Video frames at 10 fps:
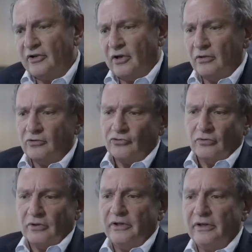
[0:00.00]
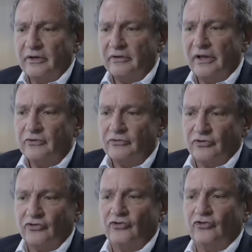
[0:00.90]
they're cultural and their
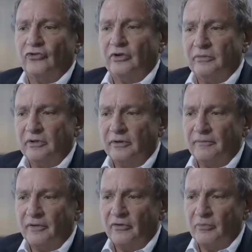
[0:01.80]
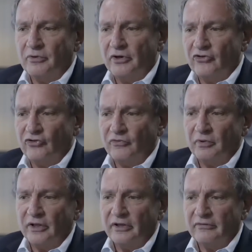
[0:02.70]
interests. I mean, the British have
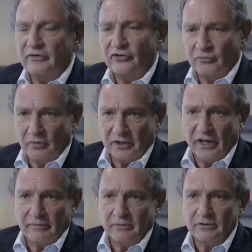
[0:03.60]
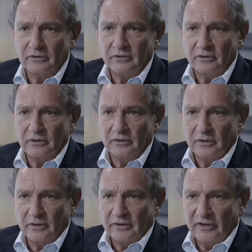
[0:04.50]
played a very smart game.
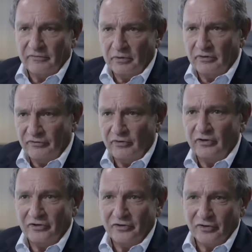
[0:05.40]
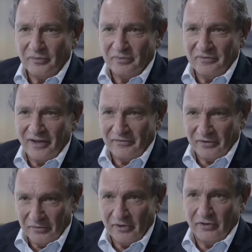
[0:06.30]
They've put a foot into Europe. They
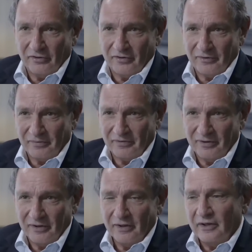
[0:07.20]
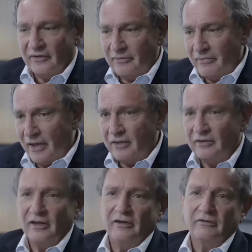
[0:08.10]
haven't committed to Europe. They
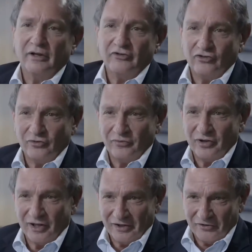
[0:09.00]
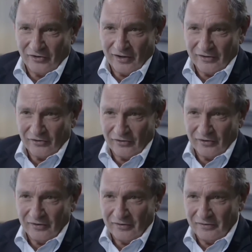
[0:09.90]
maintain a relationship with the United States.
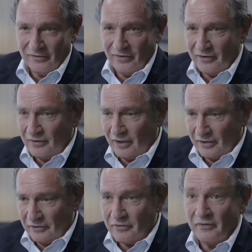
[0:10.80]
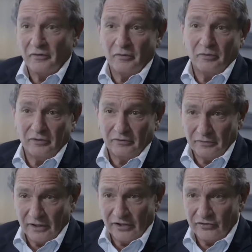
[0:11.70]
They're not irrevocable
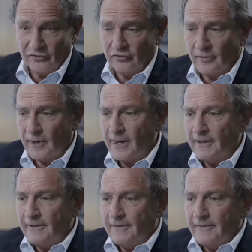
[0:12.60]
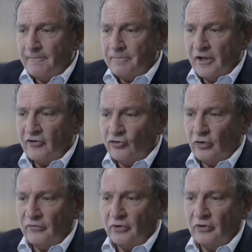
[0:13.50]
relations. It's
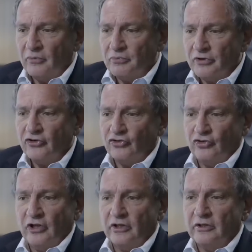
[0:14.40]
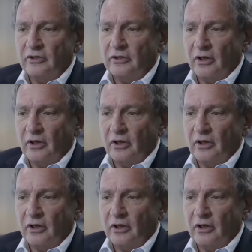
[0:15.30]
sort of what the British did